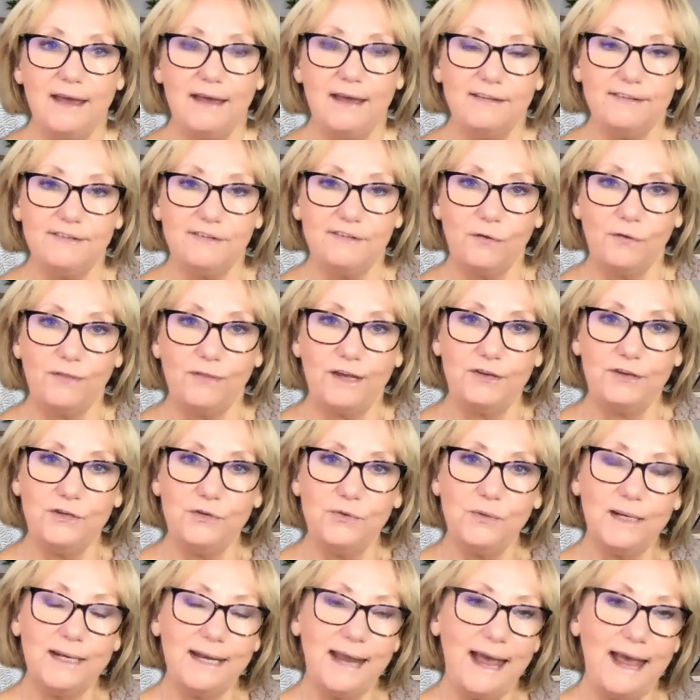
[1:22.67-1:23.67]
so that
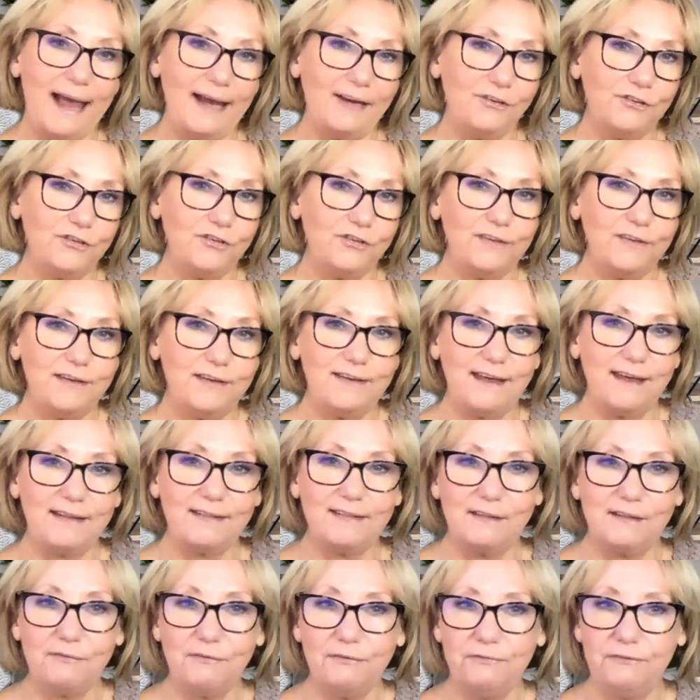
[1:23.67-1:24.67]
you can actually
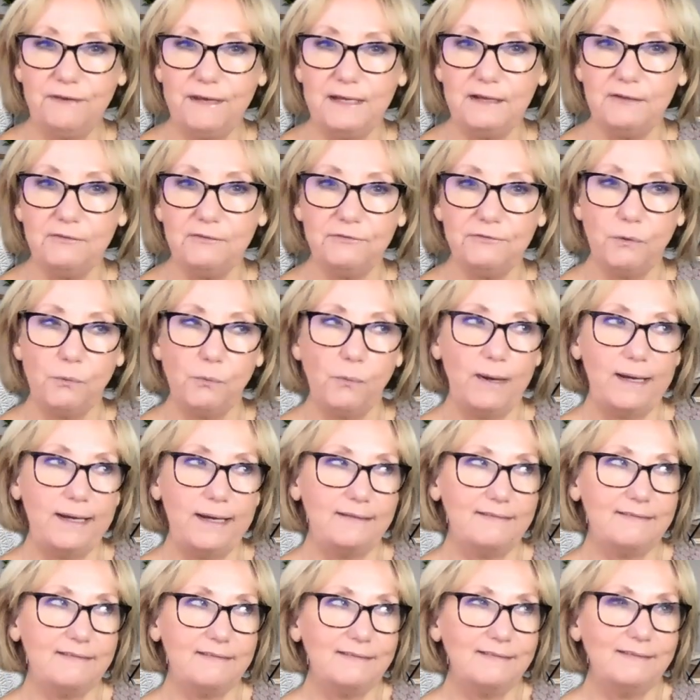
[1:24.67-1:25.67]
get the feel for what
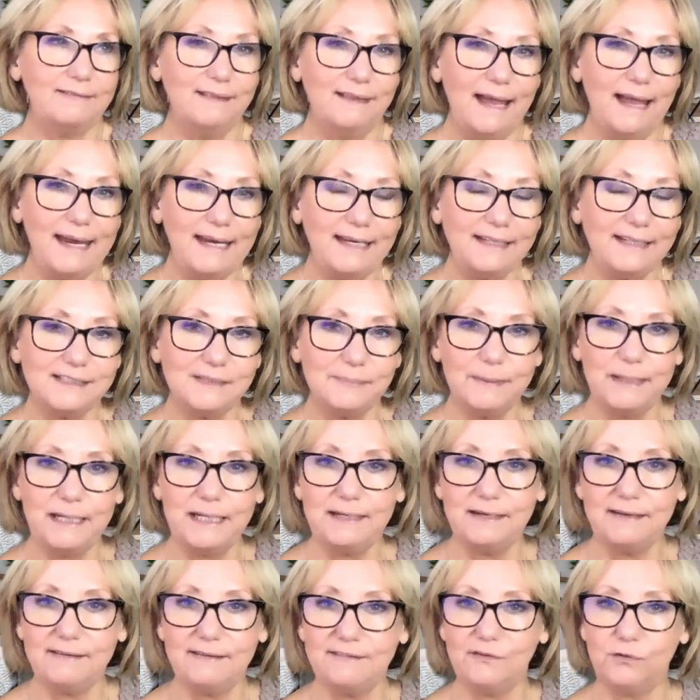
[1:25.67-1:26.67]
it's like to be
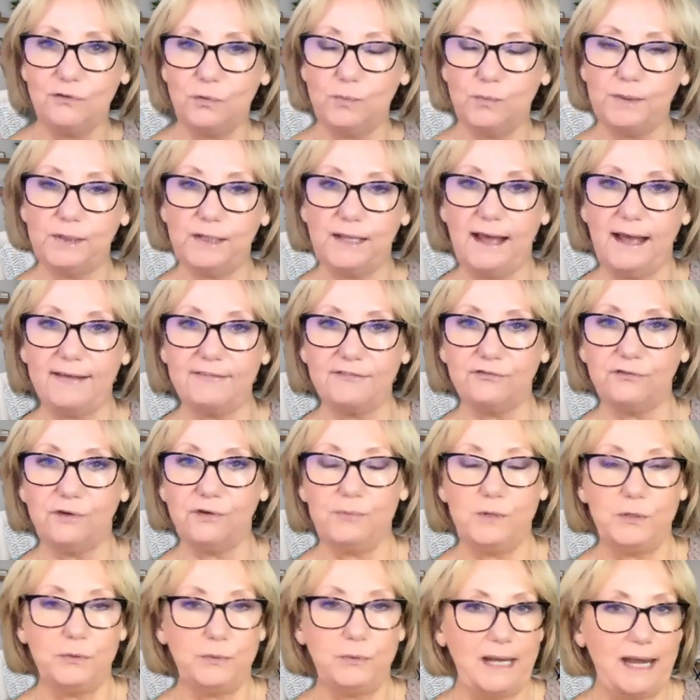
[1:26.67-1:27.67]
in a Zoom
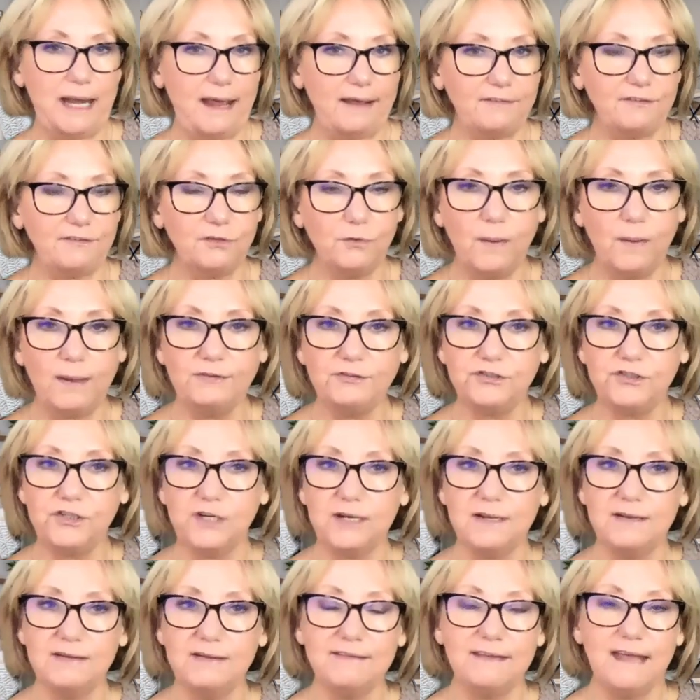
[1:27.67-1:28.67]
classroom. You can ask
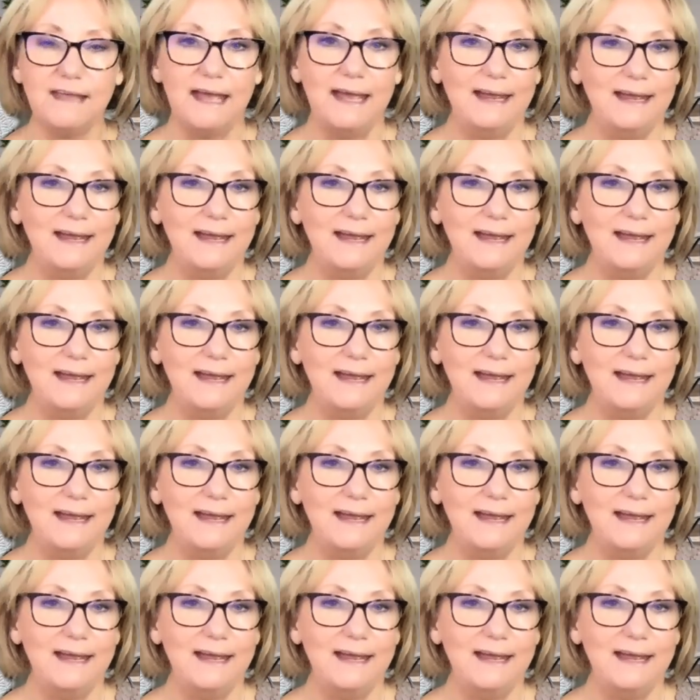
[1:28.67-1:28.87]
questions.